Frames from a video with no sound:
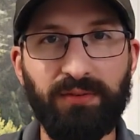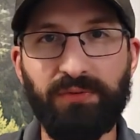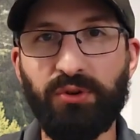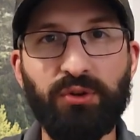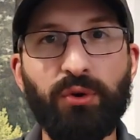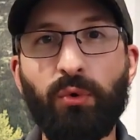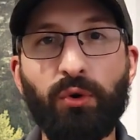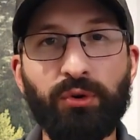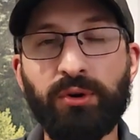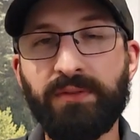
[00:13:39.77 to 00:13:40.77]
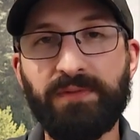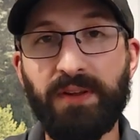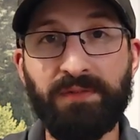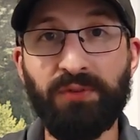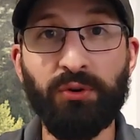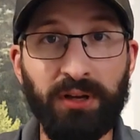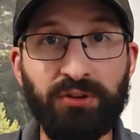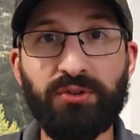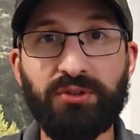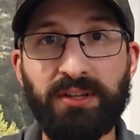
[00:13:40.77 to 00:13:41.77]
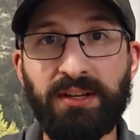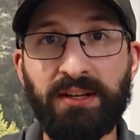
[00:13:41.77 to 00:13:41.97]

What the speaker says: for you to order if you're interested